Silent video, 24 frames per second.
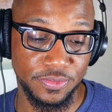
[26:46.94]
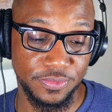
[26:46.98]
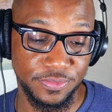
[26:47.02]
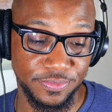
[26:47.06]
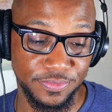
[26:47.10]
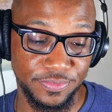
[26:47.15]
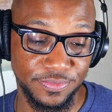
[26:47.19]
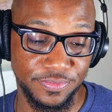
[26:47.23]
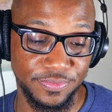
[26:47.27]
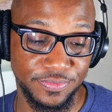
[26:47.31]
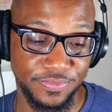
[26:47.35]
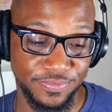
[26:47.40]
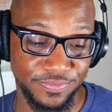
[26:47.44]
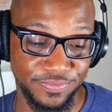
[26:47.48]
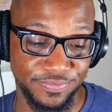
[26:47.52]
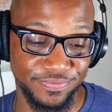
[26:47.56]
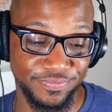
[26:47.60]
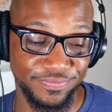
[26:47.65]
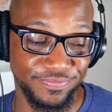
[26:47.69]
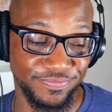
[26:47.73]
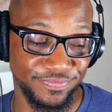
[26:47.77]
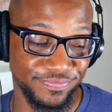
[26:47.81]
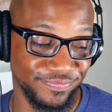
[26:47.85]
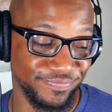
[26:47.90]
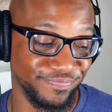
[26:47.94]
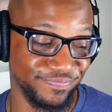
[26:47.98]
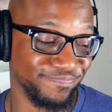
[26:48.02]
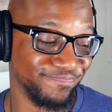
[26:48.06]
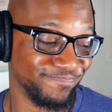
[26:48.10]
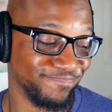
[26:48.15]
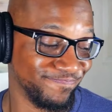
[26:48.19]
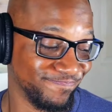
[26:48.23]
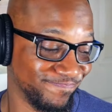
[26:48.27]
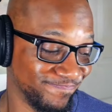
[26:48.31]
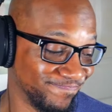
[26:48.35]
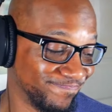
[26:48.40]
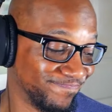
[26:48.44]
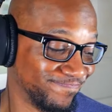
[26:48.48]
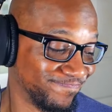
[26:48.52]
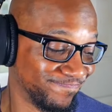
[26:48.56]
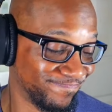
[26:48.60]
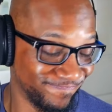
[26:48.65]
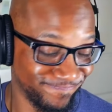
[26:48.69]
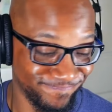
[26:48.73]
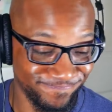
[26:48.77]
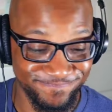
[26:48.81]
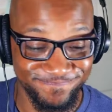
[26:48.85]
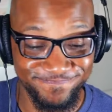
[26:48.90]
you know what I mean? Mm-hmm. So you're gonna tell
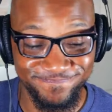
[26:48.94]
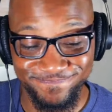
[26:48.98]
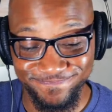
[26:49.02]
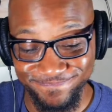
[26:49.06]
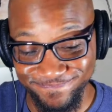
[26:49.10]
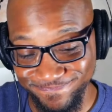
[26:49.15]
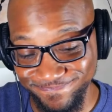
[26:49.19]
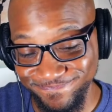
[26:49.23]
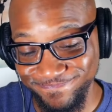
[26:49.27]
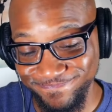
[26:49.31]
it to your